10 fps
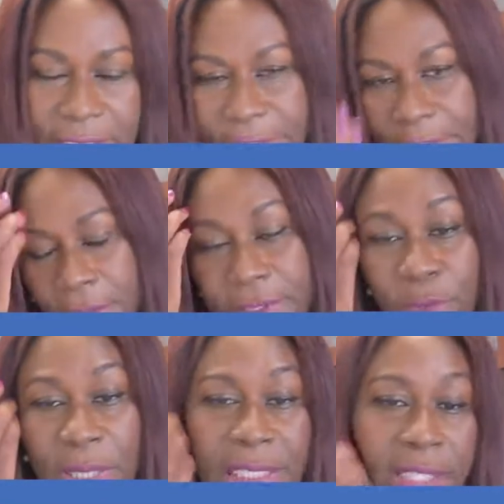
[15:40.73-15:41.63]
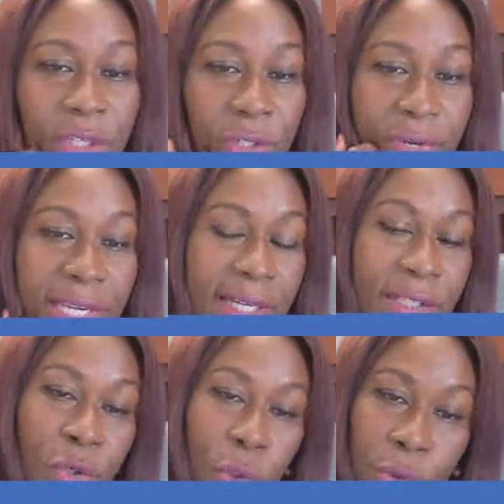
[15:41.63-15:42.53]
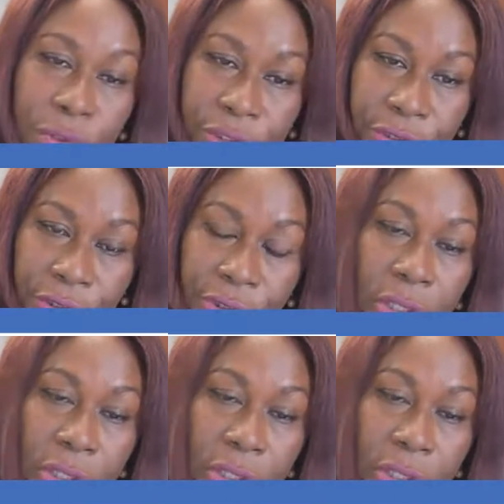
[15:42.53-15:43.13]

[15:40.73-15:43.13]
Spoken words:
the spouse? Well, your green card holder